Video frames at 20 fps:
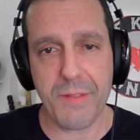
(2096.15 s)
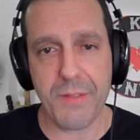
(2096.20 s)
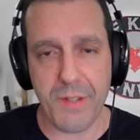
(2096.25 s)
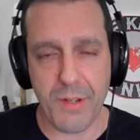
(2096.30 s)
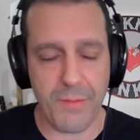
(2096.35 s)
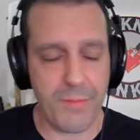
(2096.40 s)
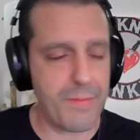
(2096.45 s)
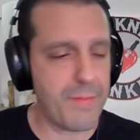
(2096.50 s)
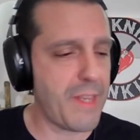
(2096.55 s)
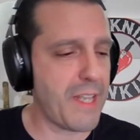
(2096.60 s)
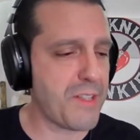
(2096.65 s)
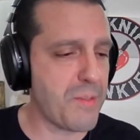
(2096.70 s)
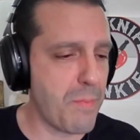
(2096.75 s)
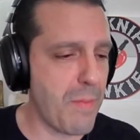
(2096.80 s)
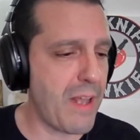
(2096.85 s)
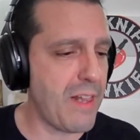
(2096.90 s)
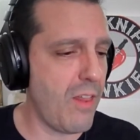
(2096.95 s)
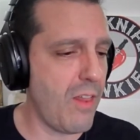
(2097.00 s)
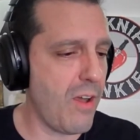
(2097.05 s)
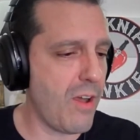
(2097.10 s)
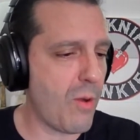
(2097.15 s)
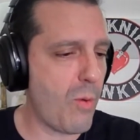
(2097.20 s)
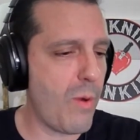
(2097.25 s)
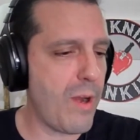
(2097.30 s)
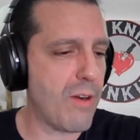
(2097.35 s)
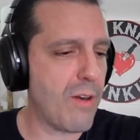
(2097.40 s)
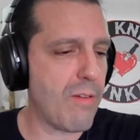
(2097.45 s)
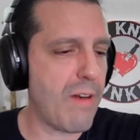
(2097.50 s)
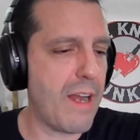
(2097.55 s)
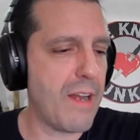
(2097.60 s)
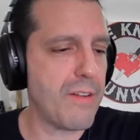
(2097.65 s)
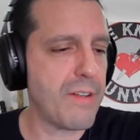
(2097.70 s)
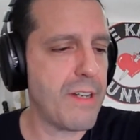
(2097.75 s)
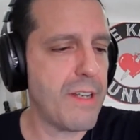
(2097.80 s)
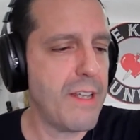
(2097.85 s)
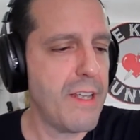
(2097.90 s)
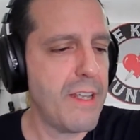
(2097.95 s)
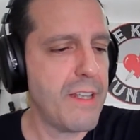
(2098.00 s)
So that's my long way around.